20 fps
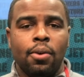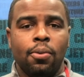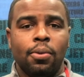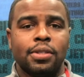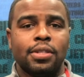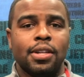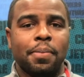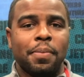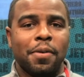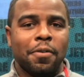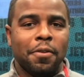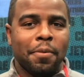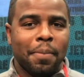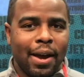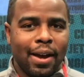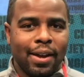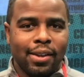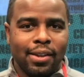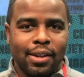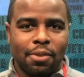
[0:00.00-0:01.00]
What's up,
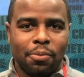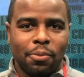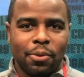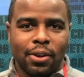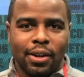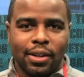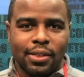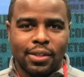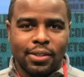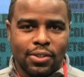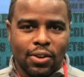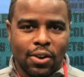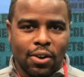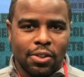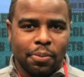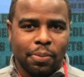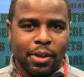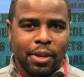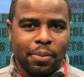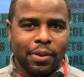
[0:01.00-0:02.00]
everybody? Emery Hunt, the
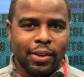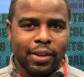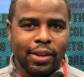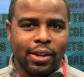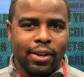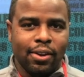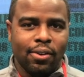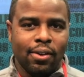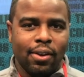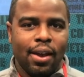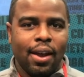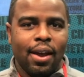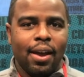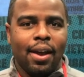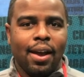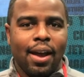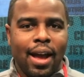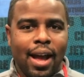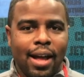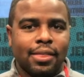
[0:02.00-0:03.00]
Czar of the Playbook here
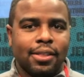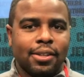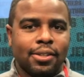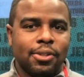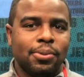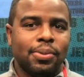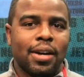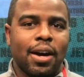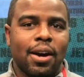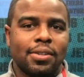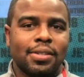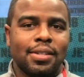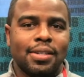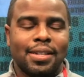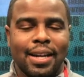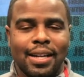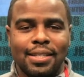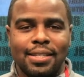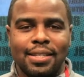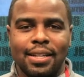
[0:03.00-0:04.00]
at the
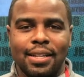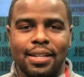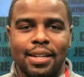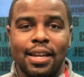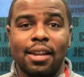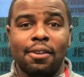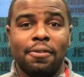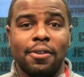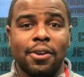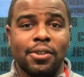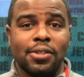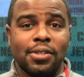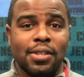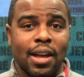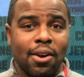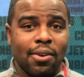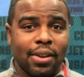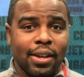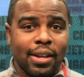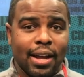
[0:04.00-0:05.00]
2019 NFL
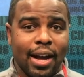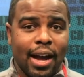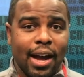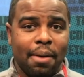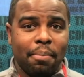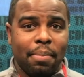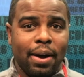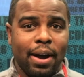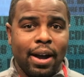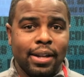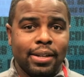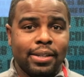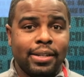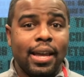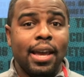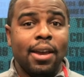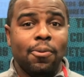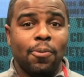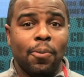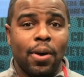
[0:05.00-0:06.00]
Scouting
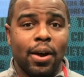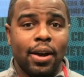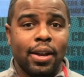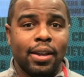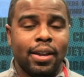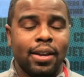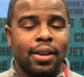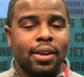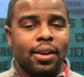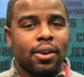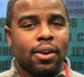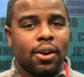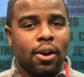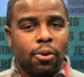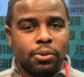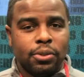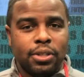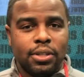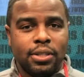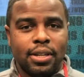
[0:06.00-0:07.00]
Combine. Day one,
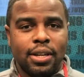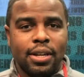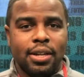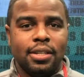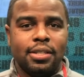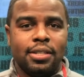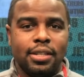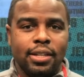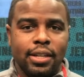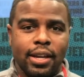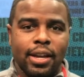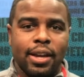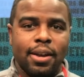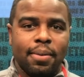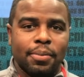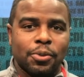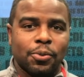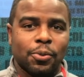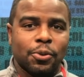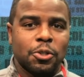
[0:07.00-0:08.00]
coaches and
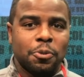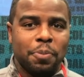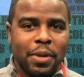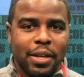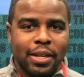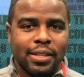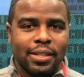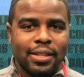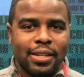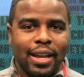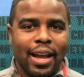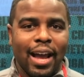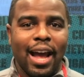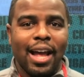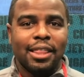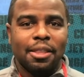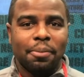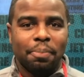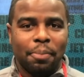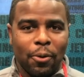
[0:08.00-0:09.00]
GMs were speaking today
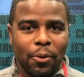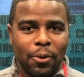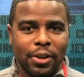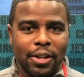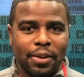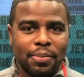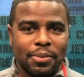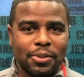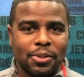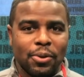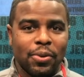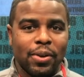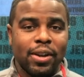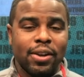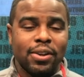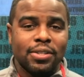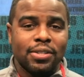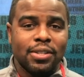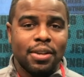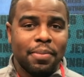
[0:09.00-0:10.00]
at the podium. So
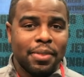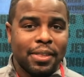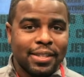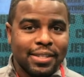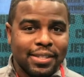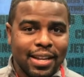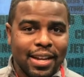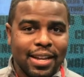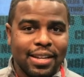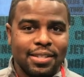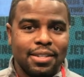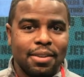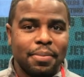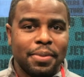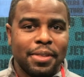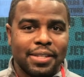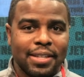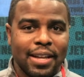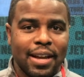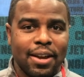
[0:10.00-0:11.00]
here's some of the sights,
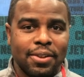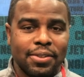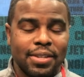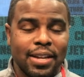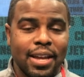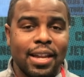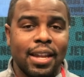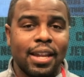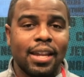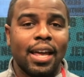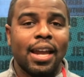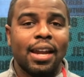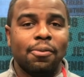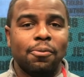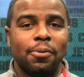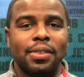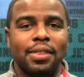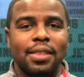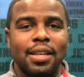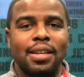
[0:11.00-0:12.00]
some of the sounds, and a
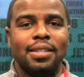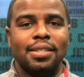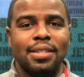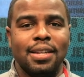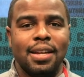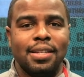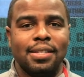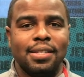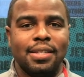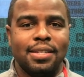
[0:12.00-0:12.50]
lot of what they said